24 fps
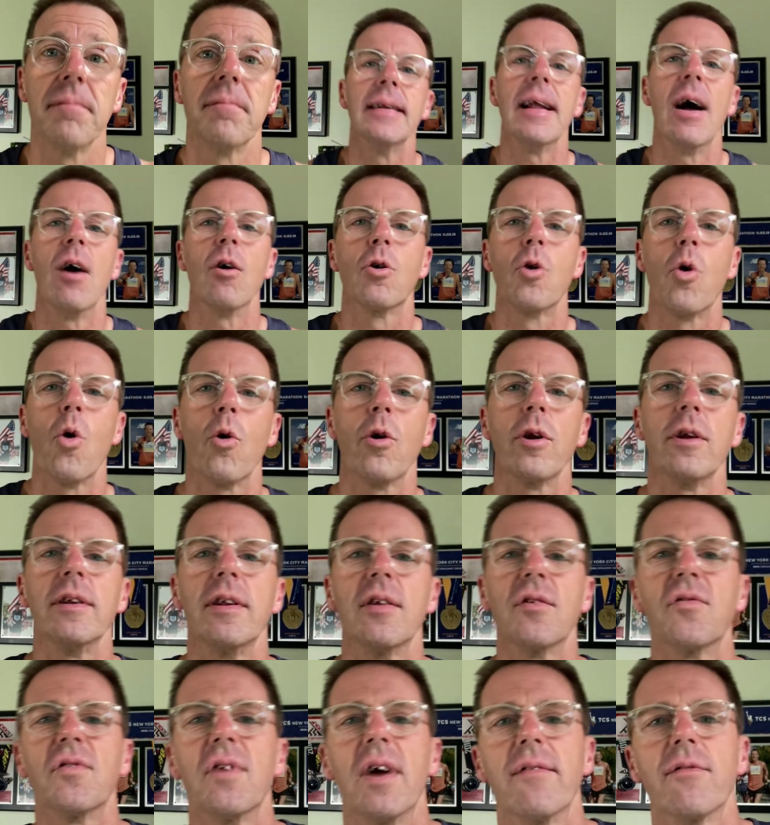Now, according to
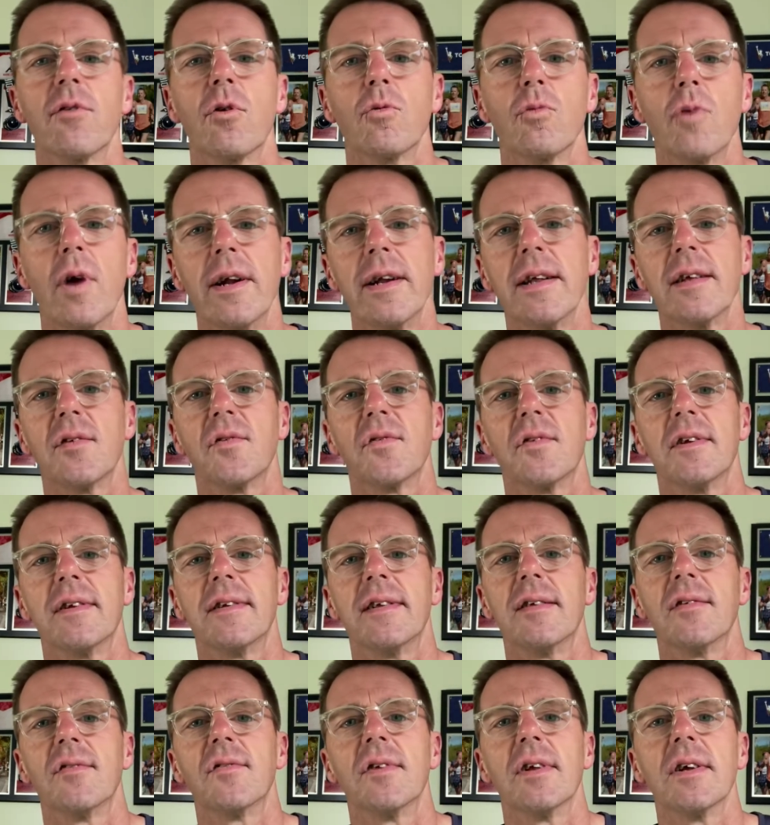several running
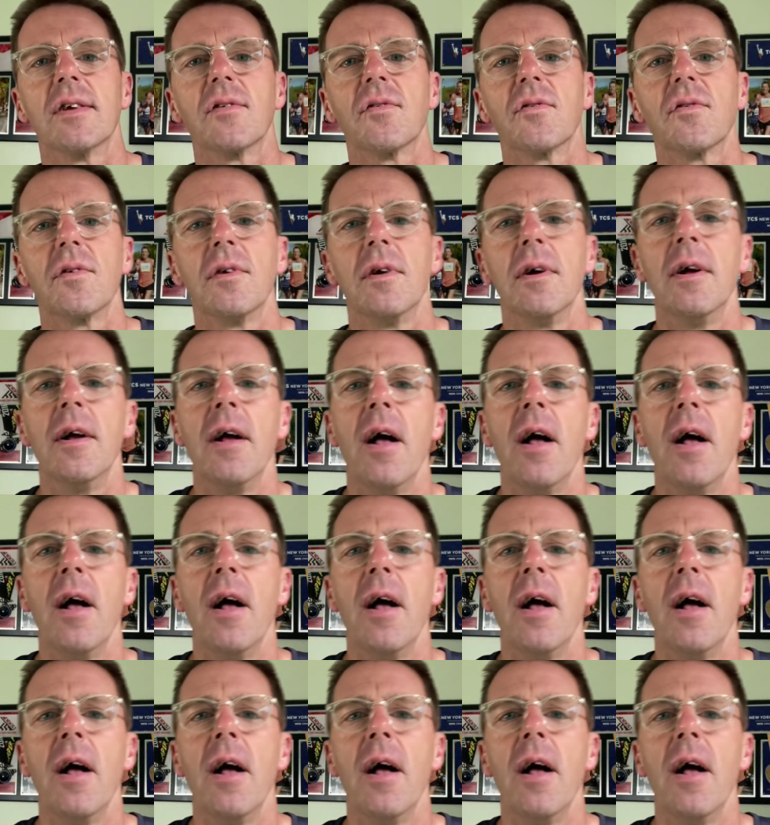statistics,